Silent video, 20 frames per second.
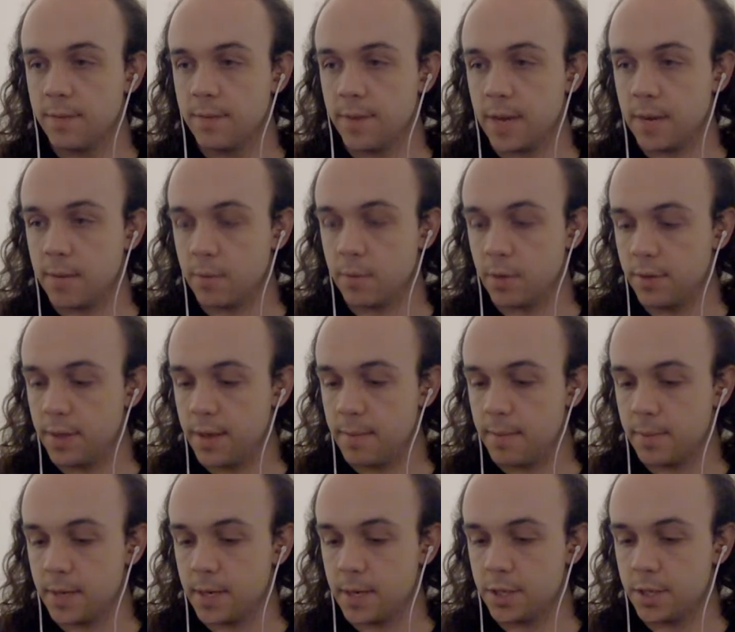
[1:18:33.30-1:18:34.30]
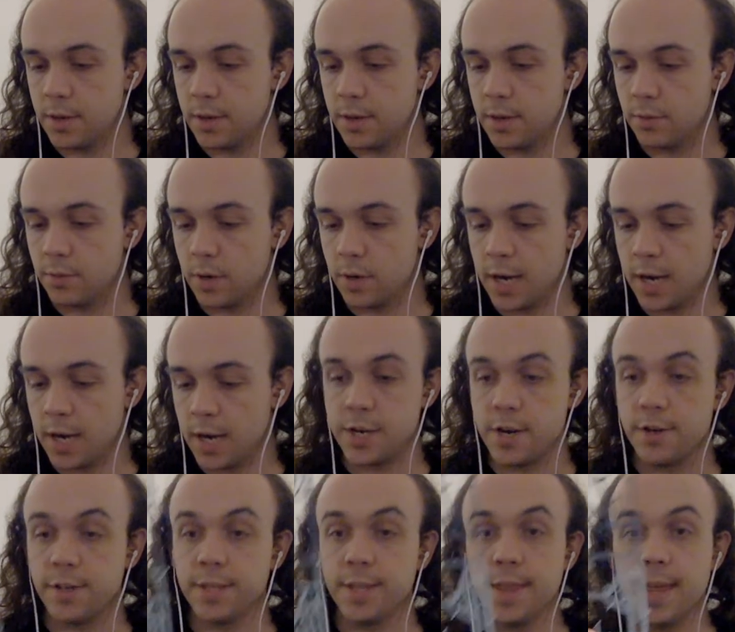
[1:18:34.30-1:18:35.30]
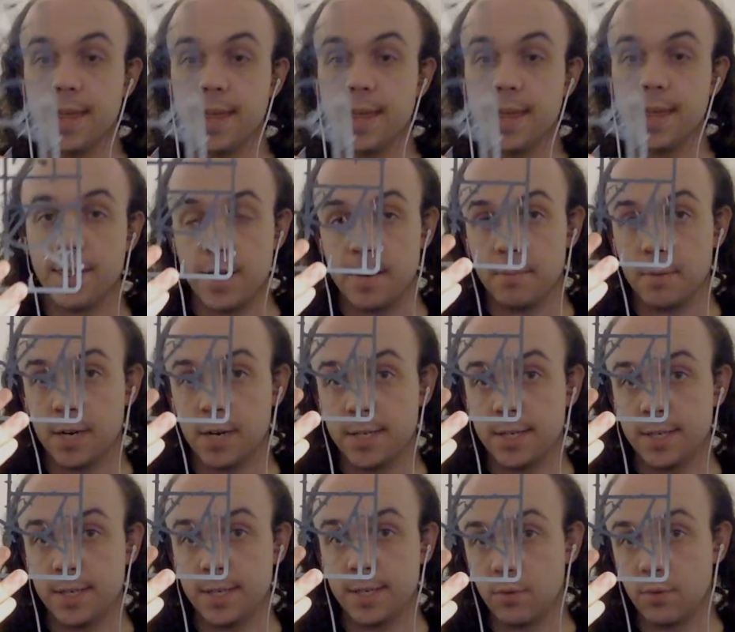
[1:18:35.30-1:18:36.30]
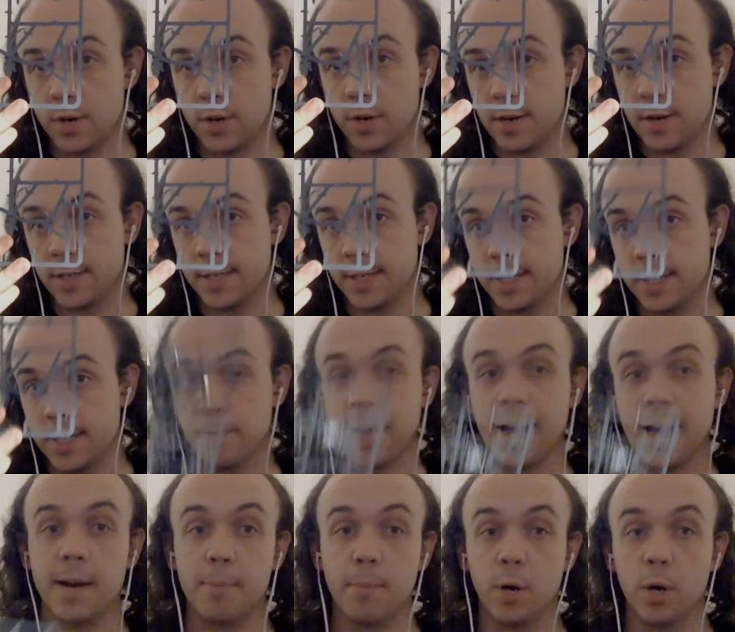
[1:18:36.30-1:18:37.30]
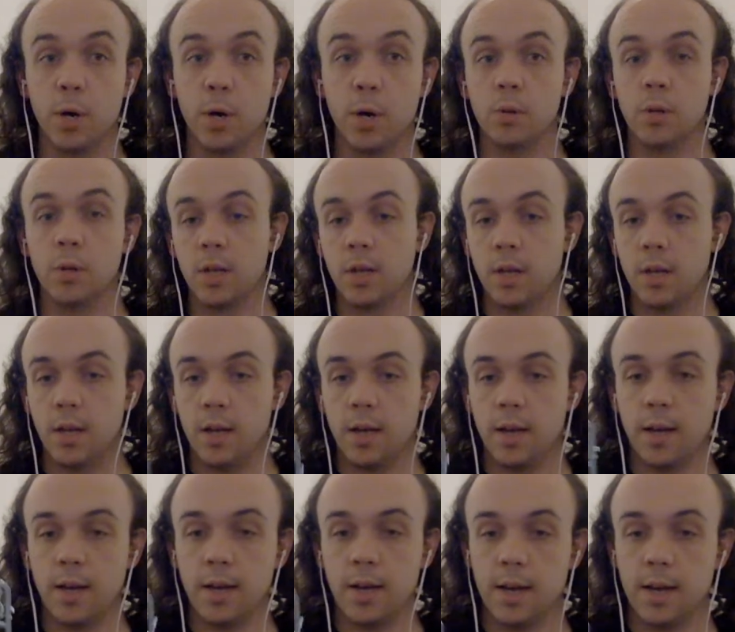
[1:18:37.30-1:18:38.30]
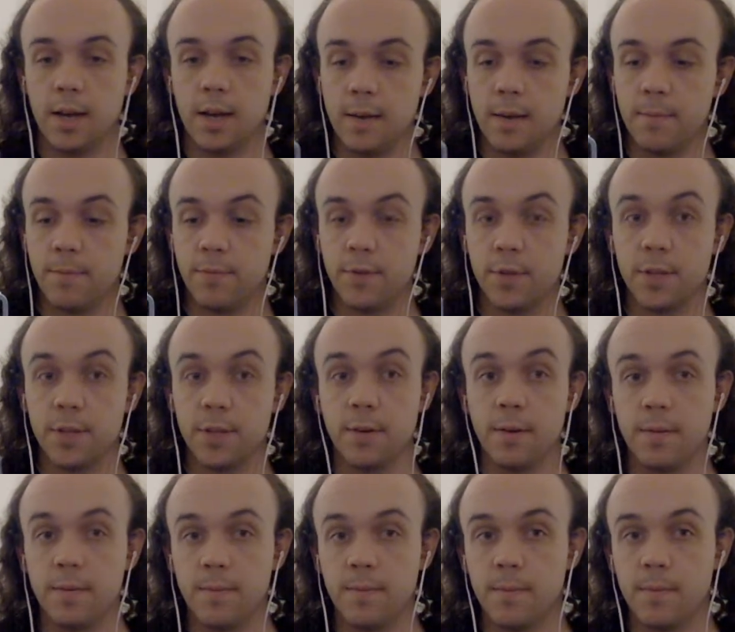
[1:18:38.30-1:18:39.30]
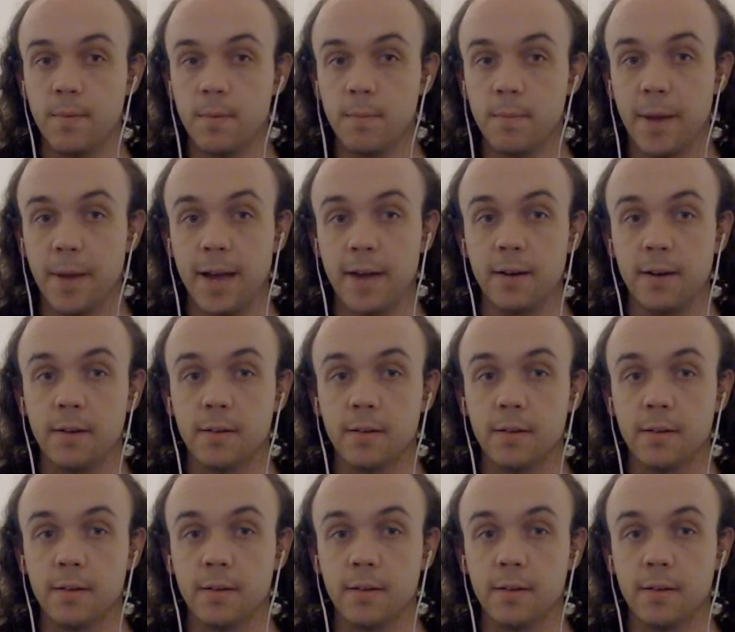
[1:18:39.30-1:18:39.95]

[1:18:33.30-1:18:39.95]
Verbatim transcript: fact, one of them might serve quite, actually using that thing might serve quite nicely as a banner pole for the banner.